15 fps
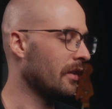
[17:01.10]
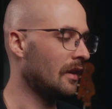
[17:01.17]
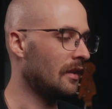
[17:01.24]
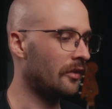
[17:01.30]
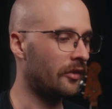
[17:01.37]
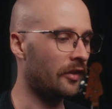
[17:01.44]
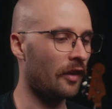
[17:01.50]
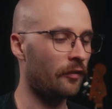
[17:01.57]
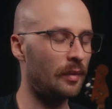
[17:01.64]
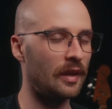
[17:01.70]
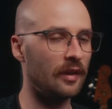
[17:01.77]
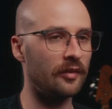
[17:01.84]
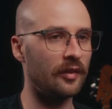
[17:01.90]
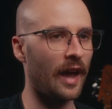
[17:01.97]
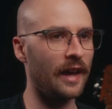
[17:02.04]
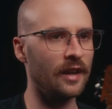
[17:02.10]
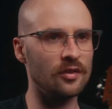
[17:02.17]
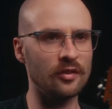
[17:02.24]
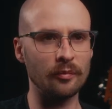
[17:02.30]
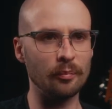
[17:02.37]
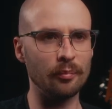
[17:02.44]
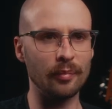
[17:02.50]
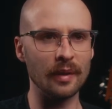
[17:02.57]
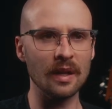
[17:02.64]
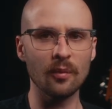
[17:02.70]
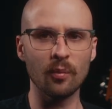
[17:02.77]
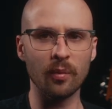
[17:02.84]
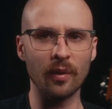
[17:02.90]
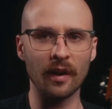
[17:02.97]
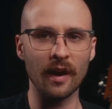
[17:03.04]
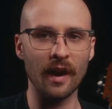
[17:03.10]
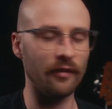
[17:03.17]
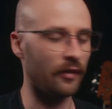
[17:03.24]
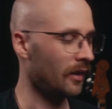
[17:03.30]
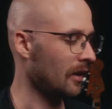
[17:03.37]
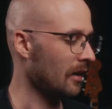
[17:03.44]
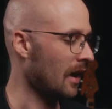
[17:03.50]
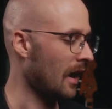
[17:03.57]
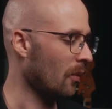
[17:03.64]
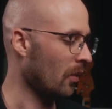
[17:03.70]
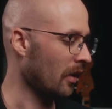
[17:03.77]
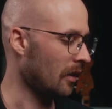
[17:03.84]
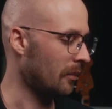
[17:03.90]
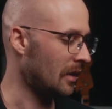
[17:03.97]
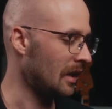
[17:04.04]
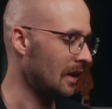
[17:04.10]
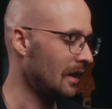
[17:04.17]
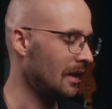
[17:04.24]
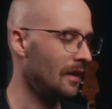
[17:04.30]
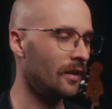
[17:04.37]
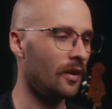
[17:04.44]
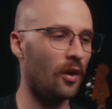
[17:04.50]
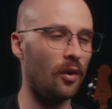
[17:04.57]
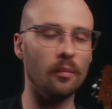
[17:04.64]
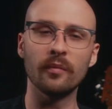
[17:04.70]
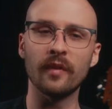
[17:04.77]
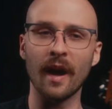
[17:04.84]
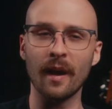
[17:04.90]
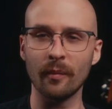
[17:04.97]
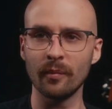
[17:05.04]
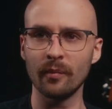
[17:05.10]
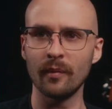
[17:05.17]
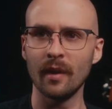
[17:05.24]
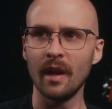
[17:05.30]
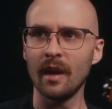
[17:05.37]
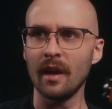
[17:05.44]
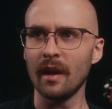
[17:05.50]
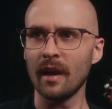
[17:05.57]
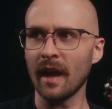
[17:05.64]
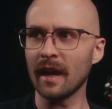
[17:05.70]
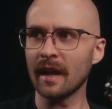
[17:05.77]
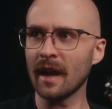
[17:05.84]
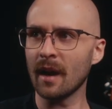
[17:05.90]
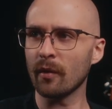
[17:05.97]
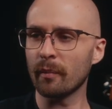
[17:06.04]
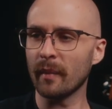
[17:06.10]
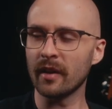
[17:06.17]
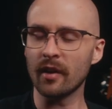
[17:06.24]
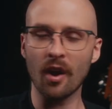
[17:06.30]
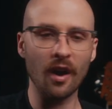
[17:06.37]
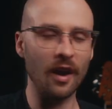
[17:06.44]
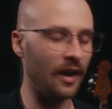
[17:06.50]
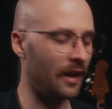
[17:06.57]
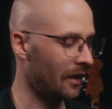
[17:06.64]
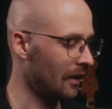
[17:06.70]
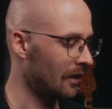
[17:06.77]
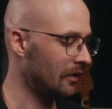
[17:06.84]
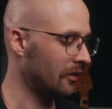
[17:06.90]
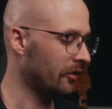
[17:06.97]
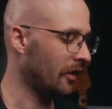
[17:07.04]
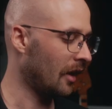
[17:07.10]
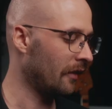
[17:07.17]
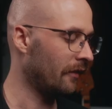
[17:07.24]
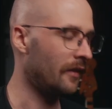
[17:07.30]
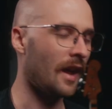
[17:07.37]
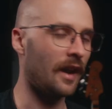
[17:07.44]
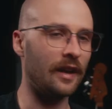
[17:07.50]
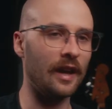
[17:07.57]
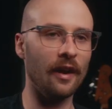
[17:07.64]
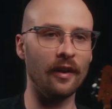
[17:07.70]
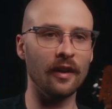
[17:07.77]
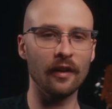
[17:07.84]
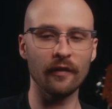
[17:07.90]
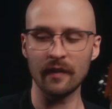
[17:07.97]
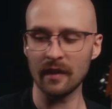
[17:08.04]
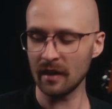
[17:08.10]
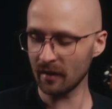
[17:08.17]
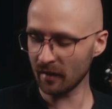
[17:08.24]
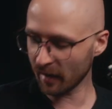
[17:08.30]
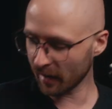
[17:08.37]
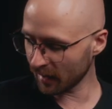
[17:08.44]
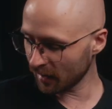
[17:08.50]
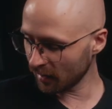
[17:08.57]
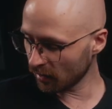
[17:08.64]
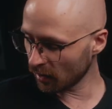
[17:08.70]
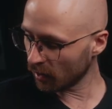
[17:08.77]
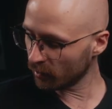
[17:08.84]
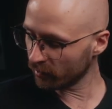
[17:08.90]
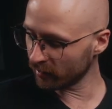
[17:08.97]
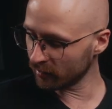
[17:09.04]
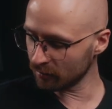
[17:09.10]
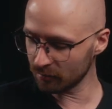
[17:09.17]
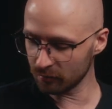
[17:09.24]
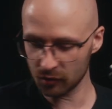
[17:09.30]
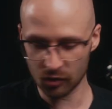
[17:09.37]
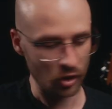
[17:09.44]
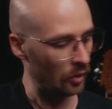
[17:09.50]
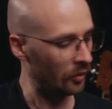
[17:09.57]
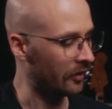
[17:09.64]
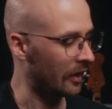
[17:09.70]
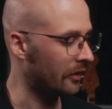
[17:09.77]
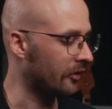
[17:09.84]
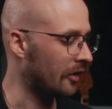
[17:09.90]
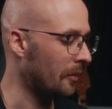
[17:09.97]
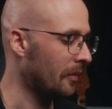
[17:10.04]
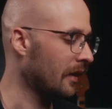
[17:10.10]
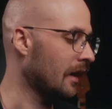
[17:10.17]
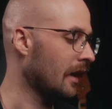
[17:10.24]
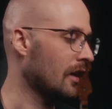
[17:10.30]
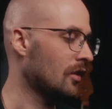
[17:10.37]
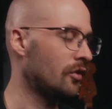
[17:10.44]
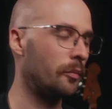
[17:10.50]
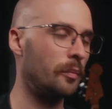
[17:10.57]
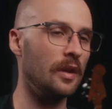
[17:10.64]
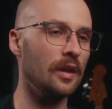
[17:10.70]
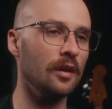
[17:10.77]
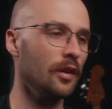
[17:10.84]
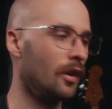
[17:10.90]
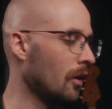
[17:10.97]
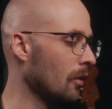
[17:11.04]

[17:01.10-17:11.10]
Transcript: it and stuff, because I could just be wherever I want to be, down hanging out with my dog and stuff, not caring if he like goes and chews on something. I could just be,